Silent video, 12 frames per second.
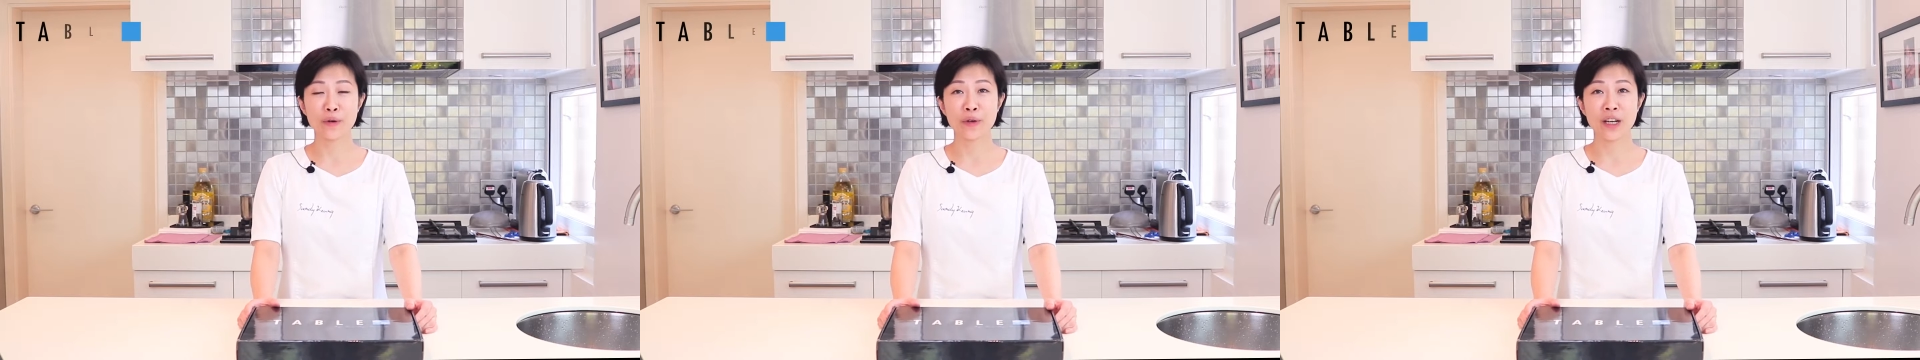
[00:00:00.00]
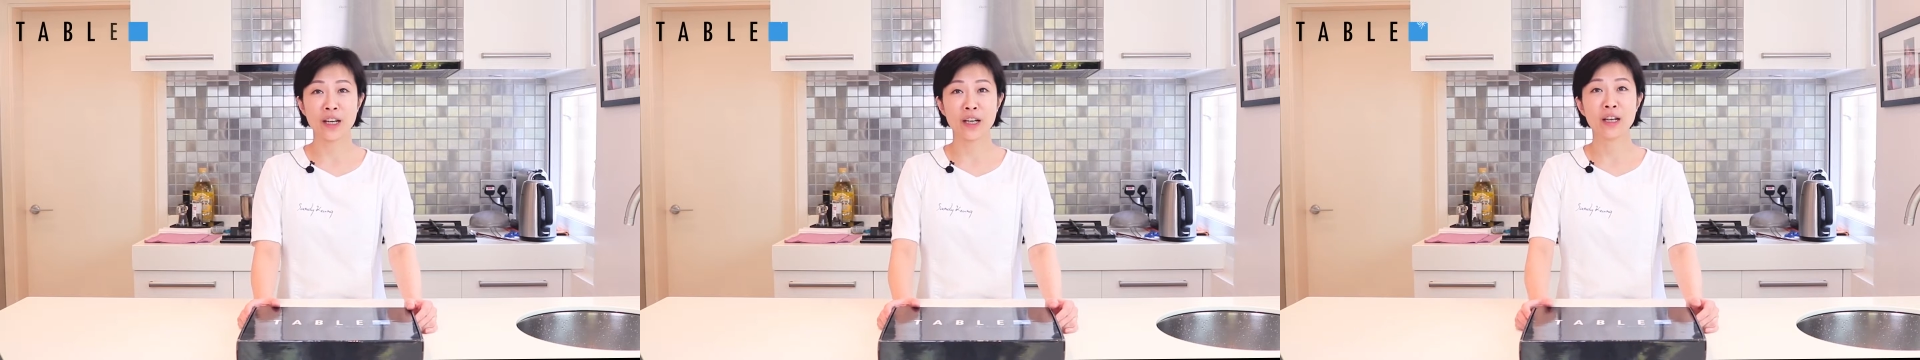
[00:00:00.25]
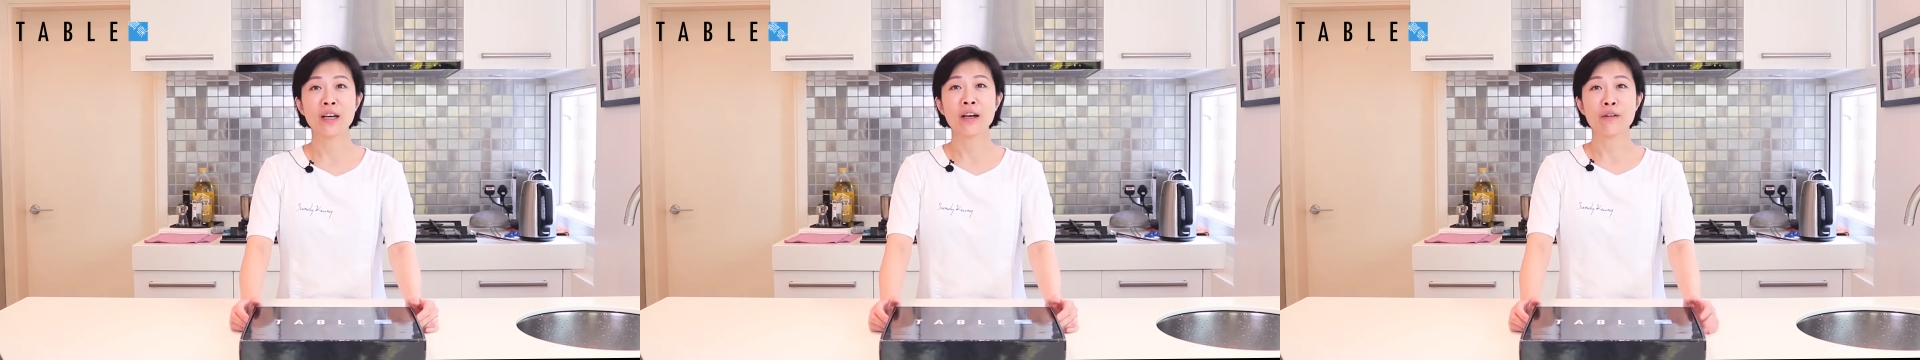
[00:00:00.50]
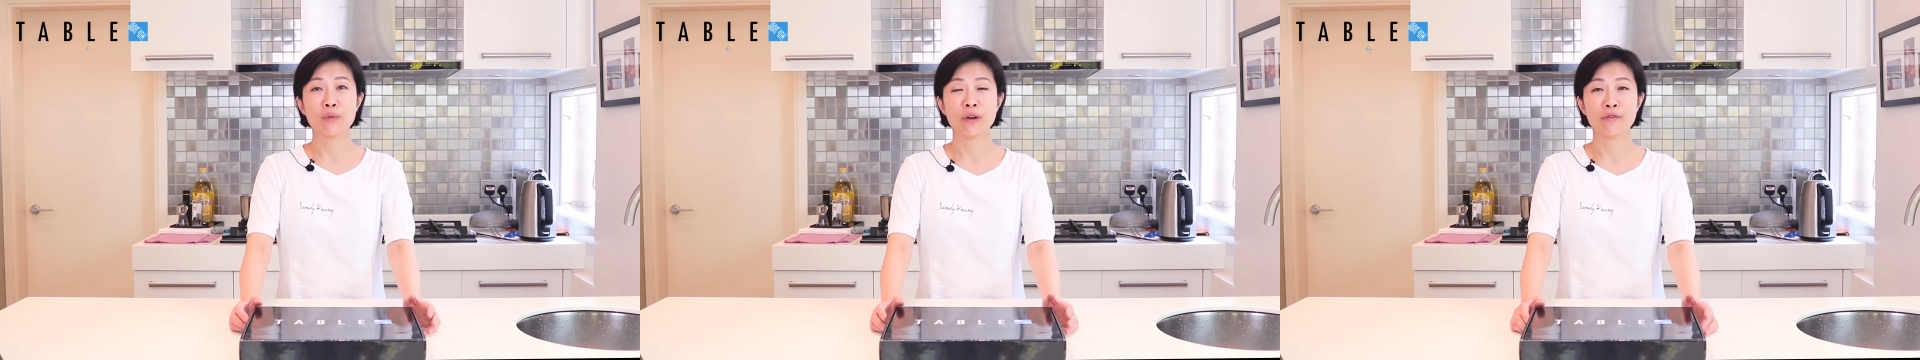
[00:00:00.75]
uni
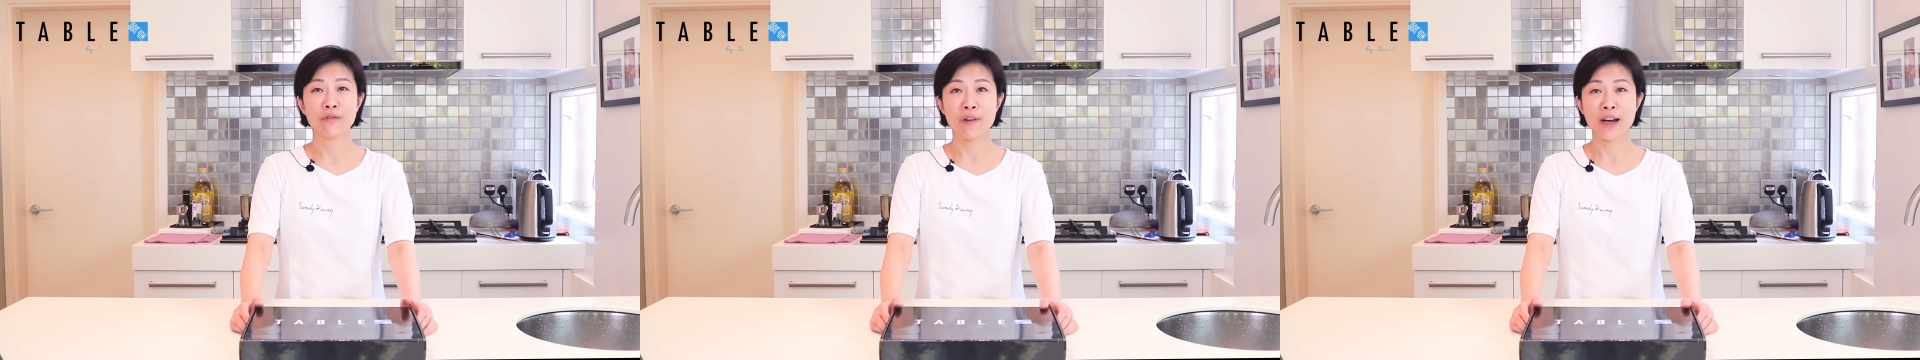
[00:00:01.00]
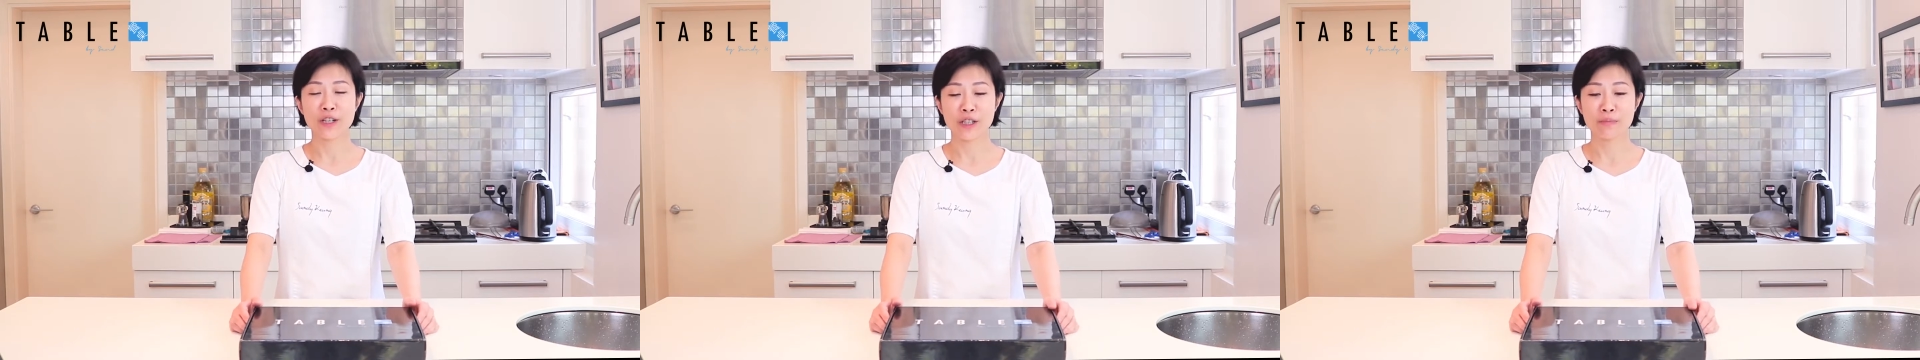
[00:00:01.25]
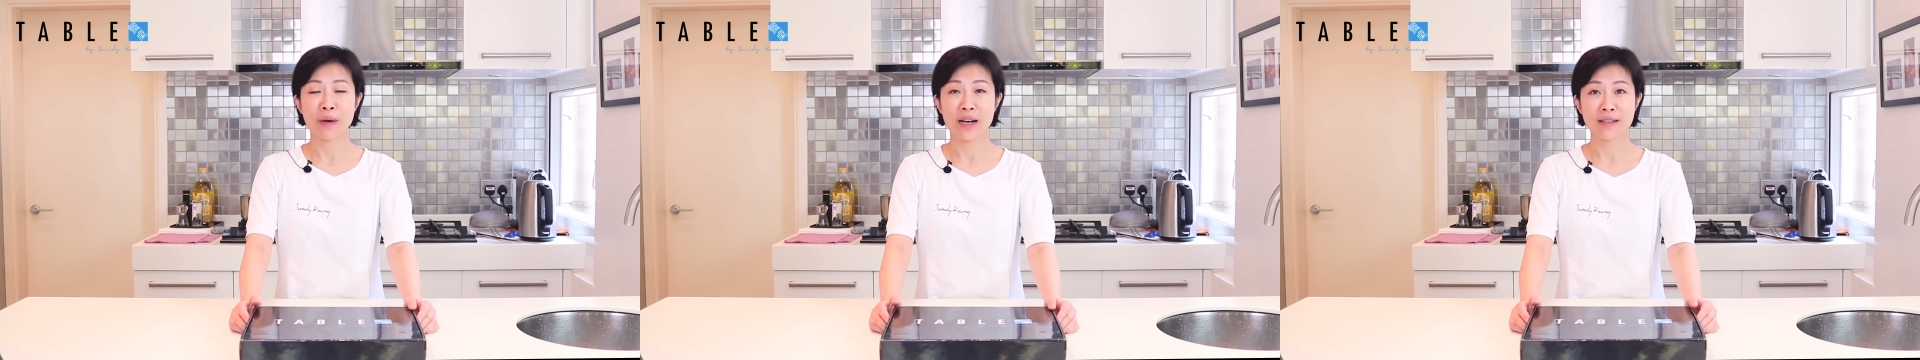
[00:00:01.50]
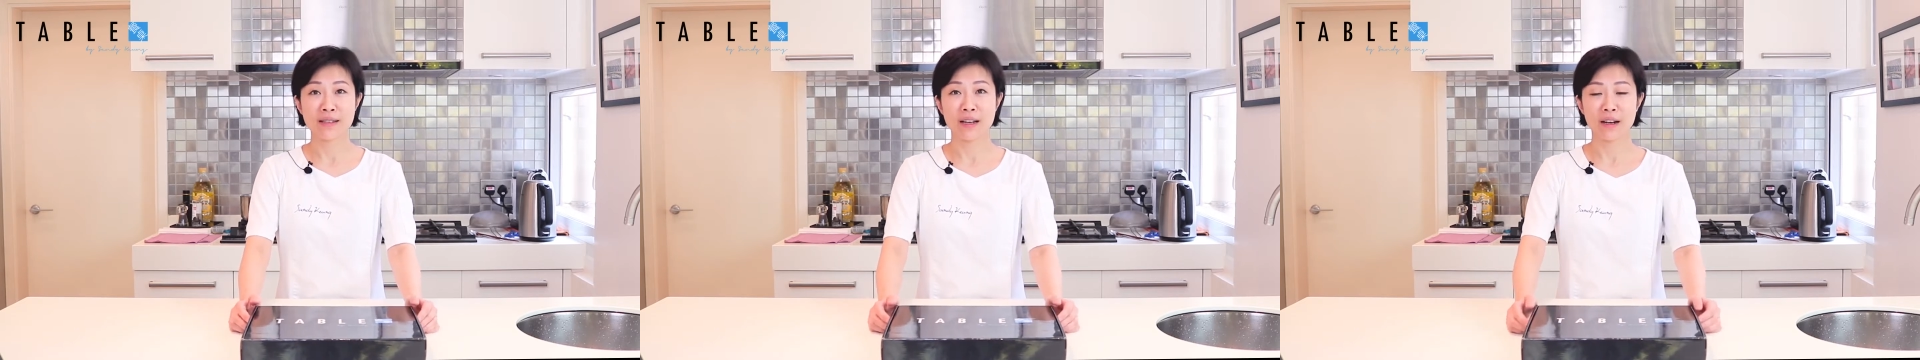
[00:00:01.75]
with fresh
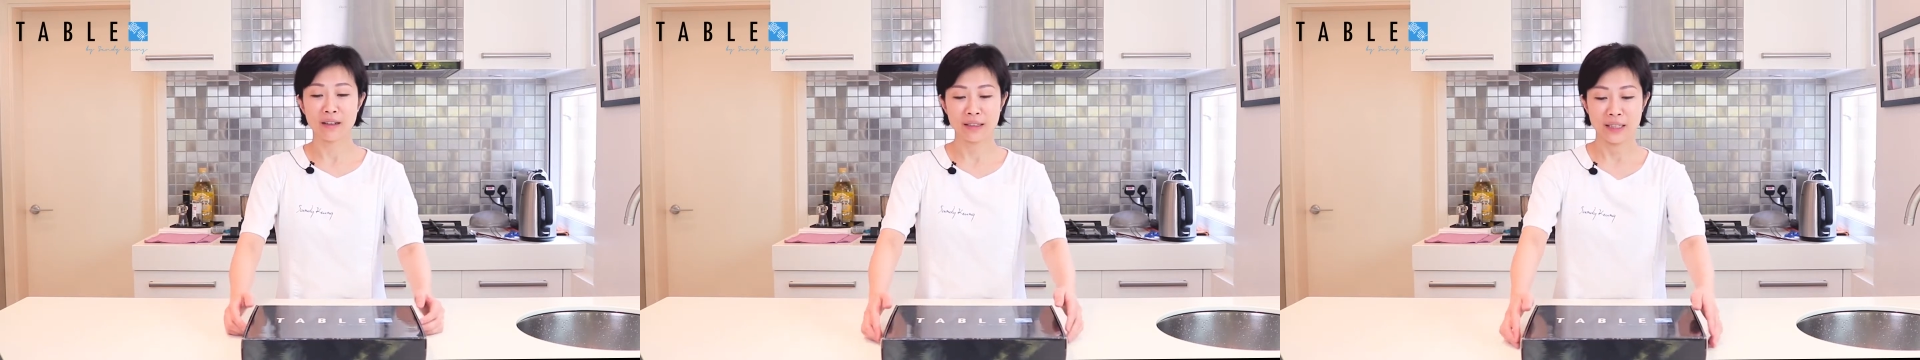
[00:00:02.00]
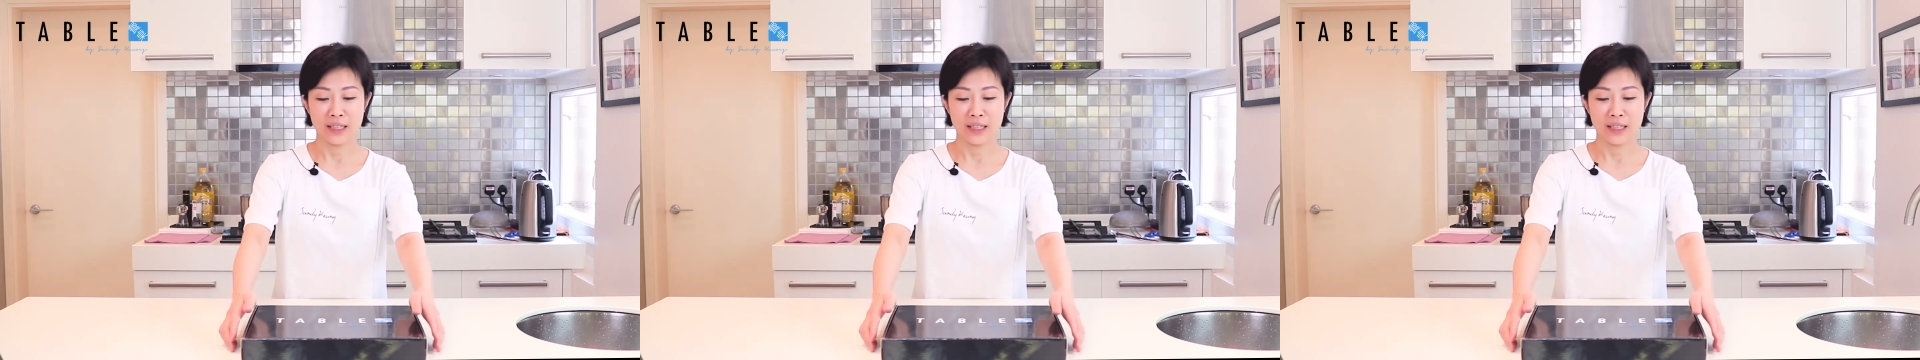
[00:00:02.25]
pasta.